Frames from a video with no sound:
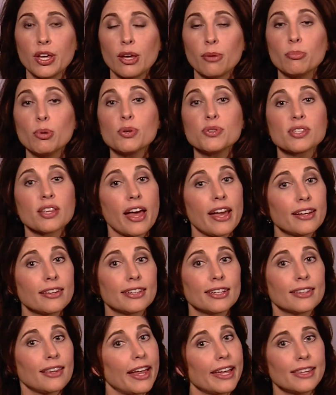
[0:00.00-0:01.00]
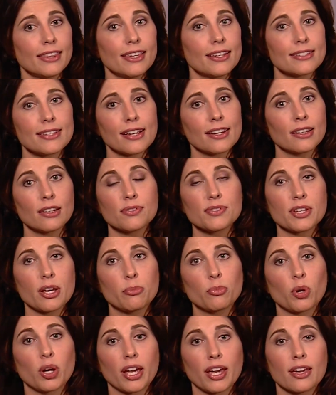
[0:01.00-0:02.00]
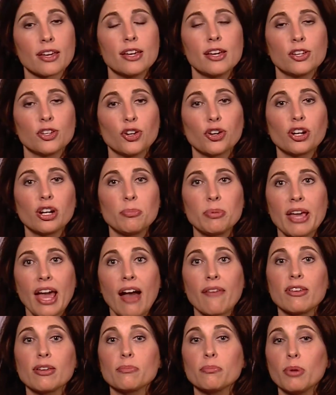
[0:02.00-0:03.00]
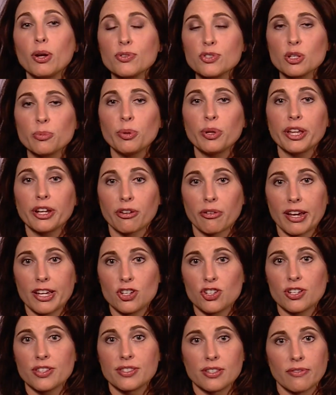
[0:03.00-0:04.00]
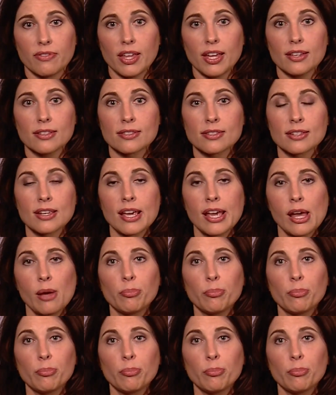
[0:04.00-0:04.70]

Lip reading: Most likely, like the executive summary, you're going to be having multiple iterations of this.